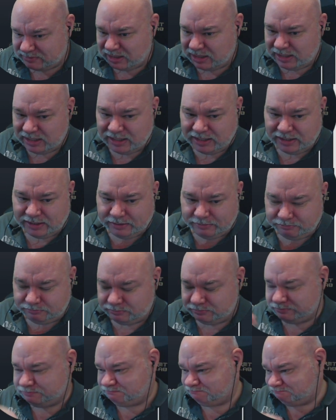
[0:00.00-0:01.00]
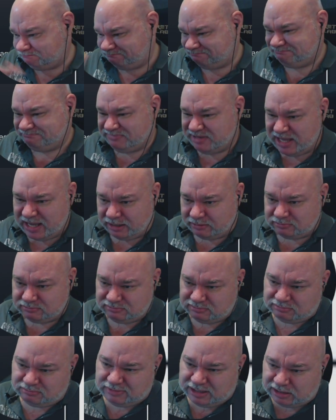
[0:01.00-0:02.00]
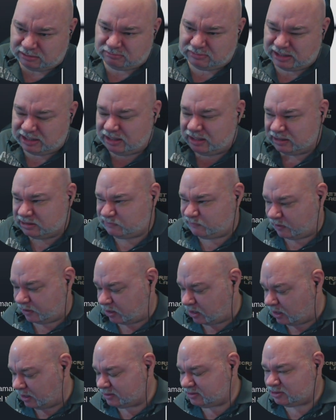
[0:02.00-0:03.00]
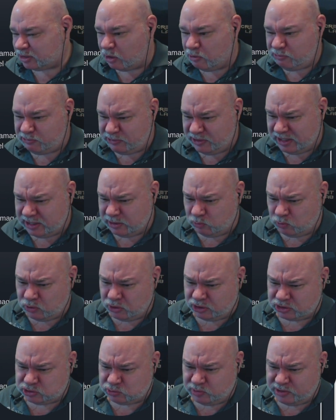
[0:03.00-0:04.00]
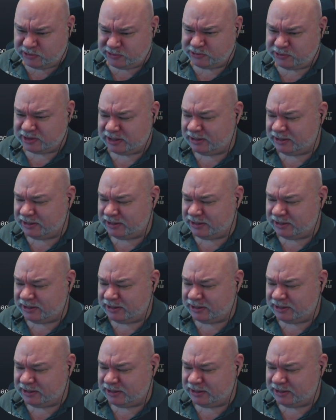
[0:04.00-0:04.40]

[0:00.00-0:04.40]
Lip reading: Yeah, it's fine. I don't think it works with